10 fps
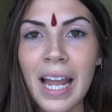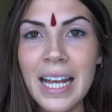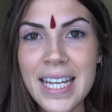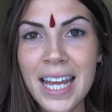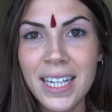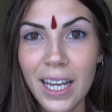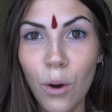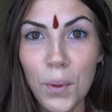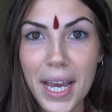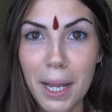attending
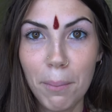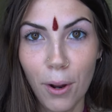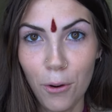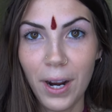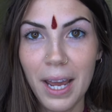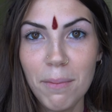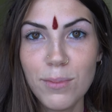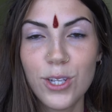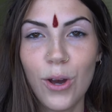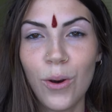a weekend
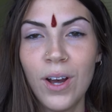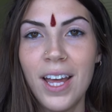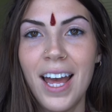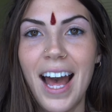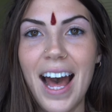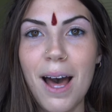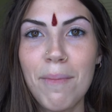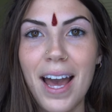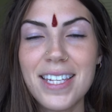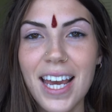program. So
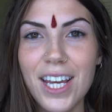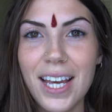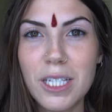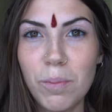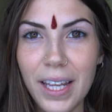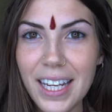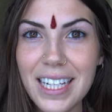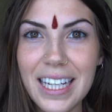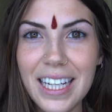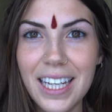as I
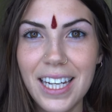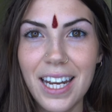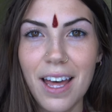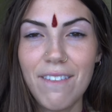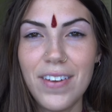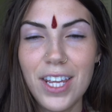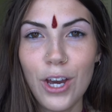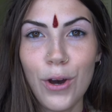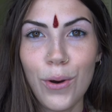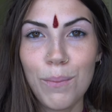explained in a
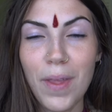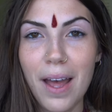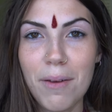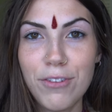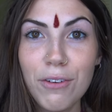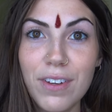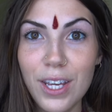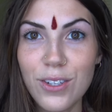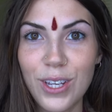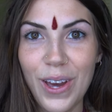video, a few
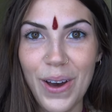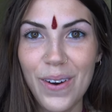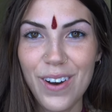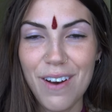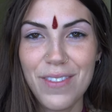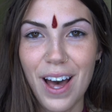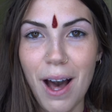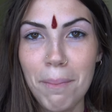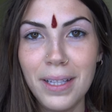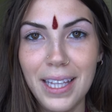videos ago, of the
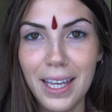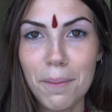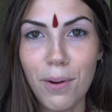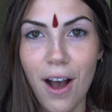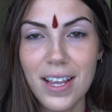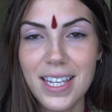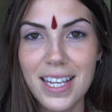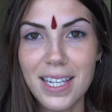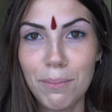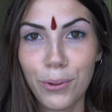Atmalinga
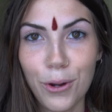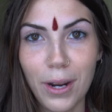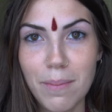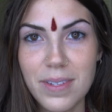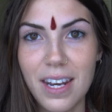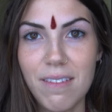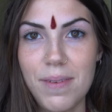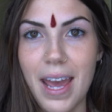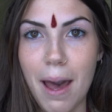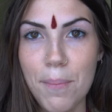process and programs that have
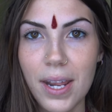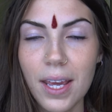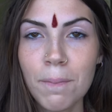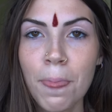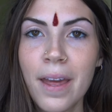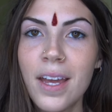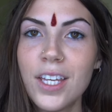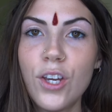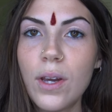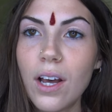been happening,
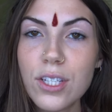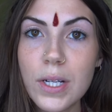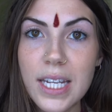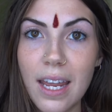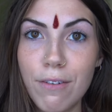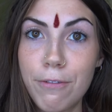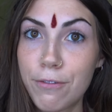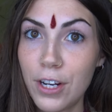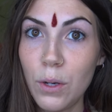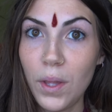you can also attend
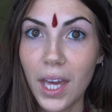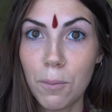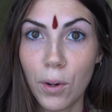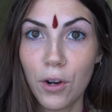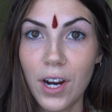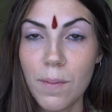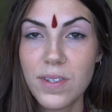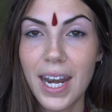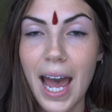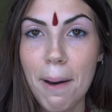free weekend
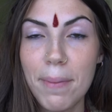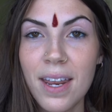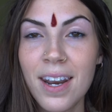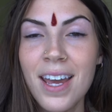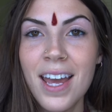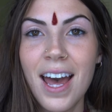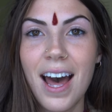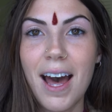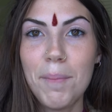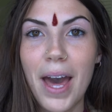programs that happen
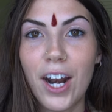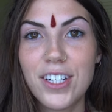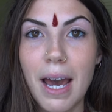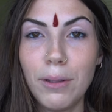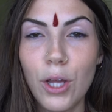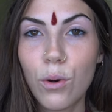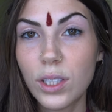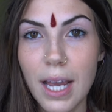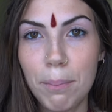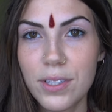at our
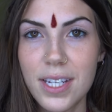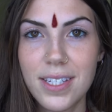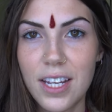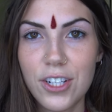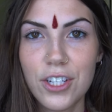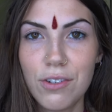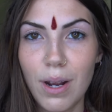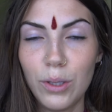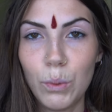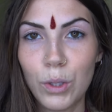local temples and centers
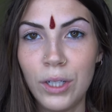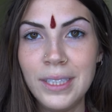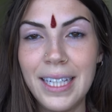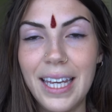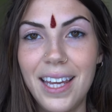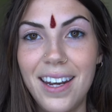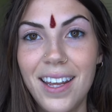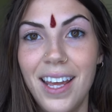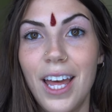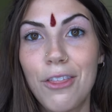around the world. And
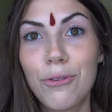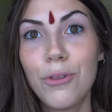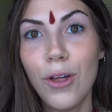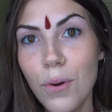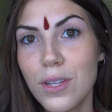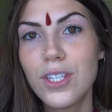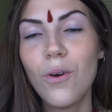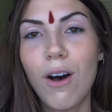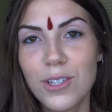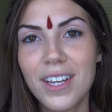through those,
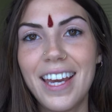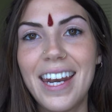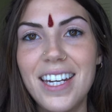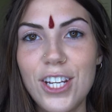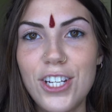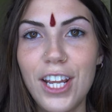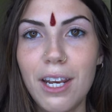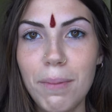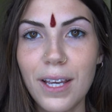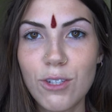you also can get
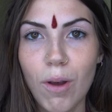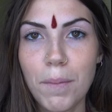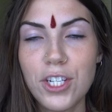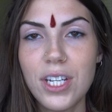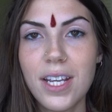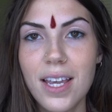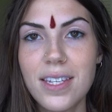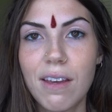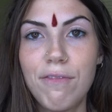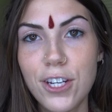initiated, because Swamiji
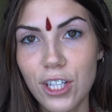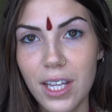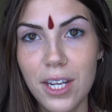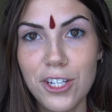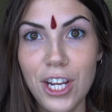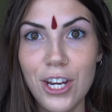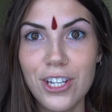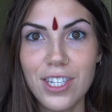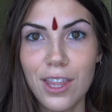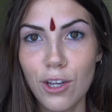does official
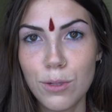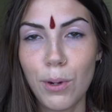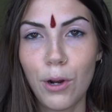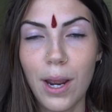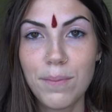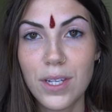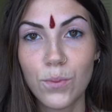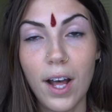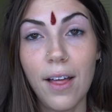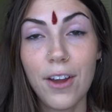initiations at those programs
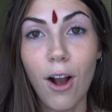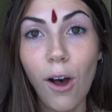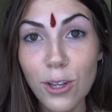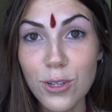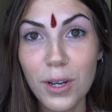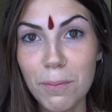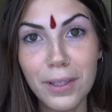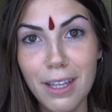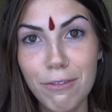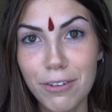as well. They're also
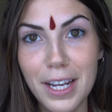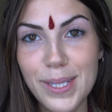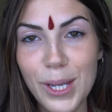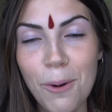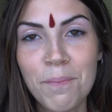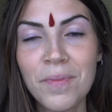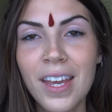completely free. So